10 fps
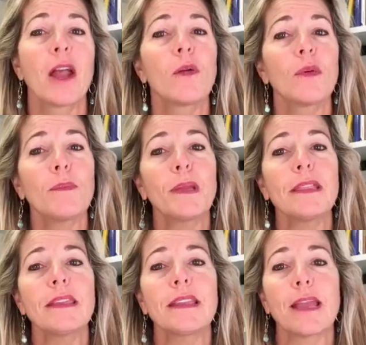Repeat
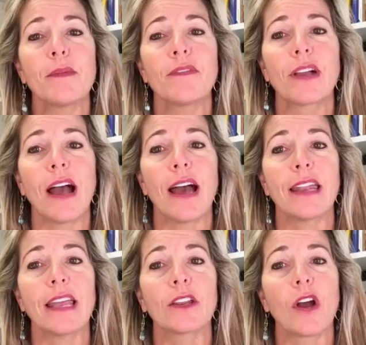the name of God
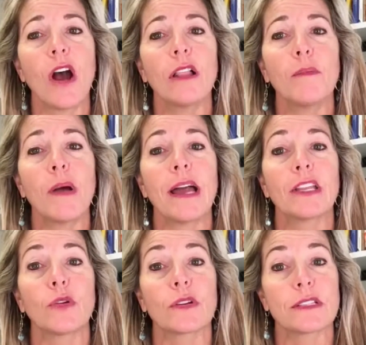and call upon
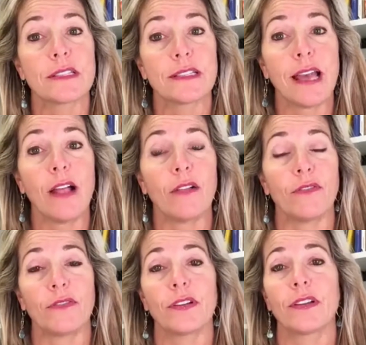
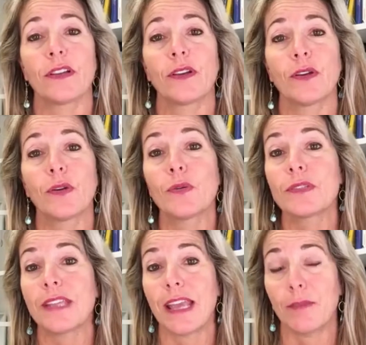yourself, whose
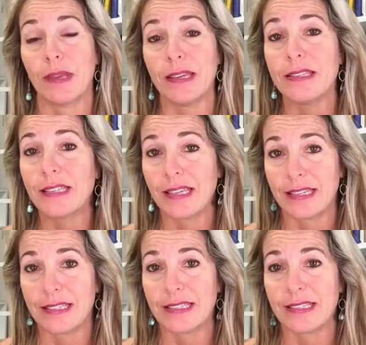name is
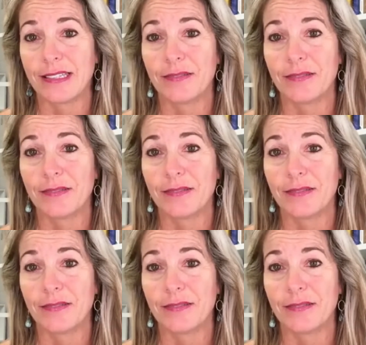His.